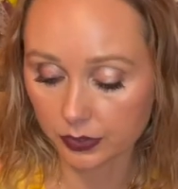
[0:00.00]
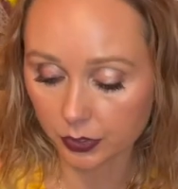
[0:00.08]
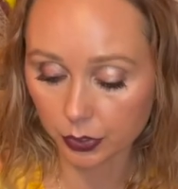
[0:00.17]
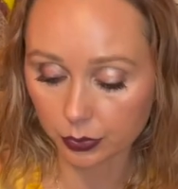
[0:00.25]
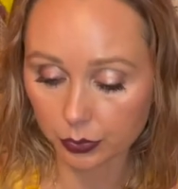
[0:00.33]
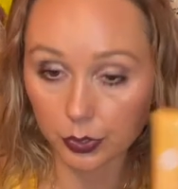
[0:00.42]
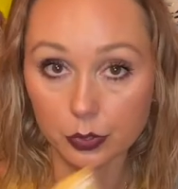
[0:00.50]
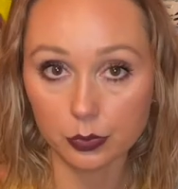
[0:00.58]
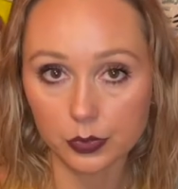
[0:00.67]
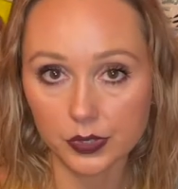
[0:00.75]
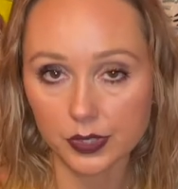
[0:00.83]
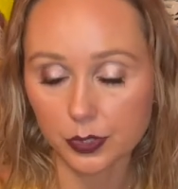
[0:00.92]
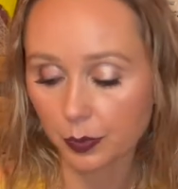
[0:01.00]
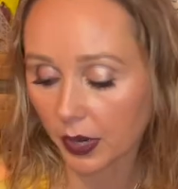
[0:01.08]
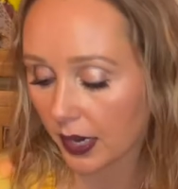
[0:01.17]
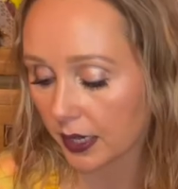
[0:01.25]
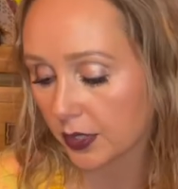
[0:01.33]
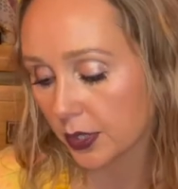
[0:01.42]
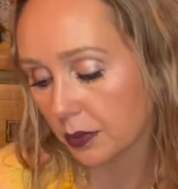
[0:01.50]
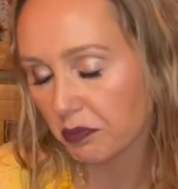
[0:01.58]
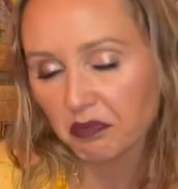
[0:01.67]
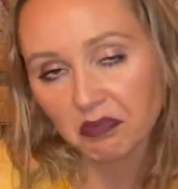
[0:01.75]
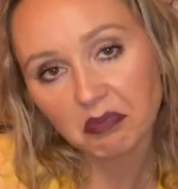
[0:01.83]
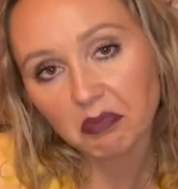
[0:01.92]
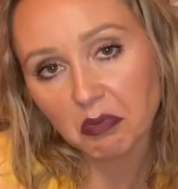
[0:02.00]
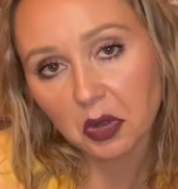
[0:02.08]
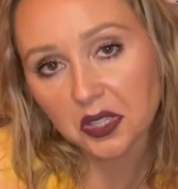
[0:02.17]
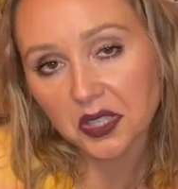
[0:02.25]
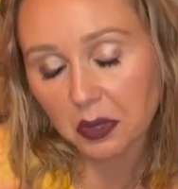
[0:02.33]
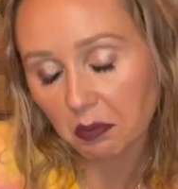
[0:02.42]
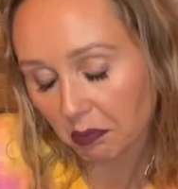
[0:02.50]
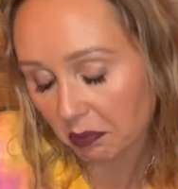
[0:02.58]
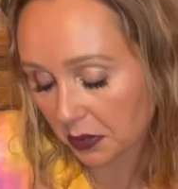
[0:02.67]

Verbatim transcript: to use this product. So we'll see.